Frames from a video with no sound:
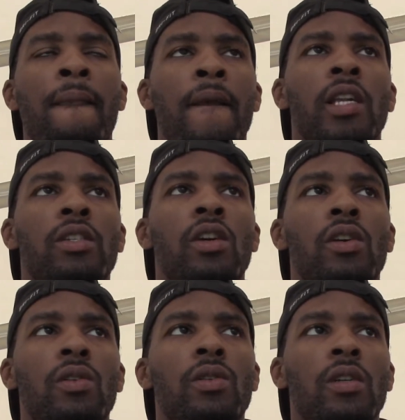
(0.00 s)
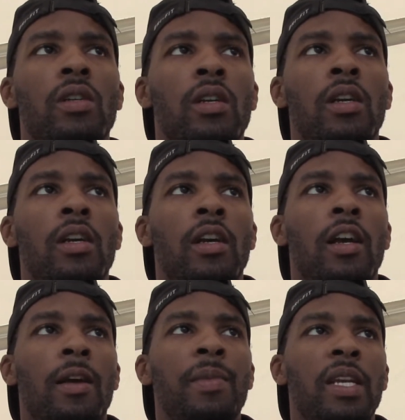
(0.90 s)
So
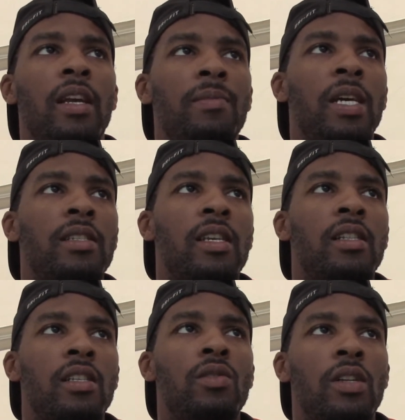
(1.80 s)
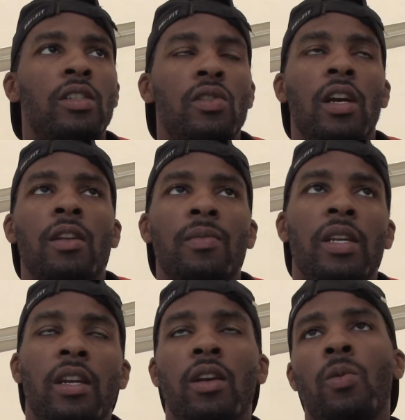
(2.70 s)
I mean, I'm not telling you that you got to be
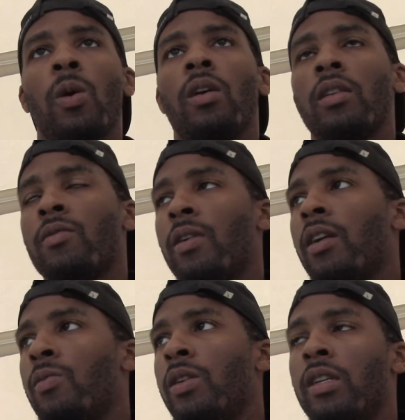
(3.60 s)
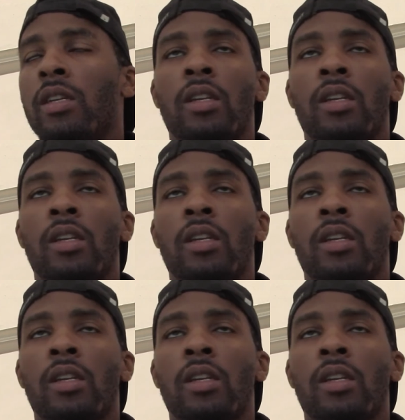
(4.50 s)
here walking around with it,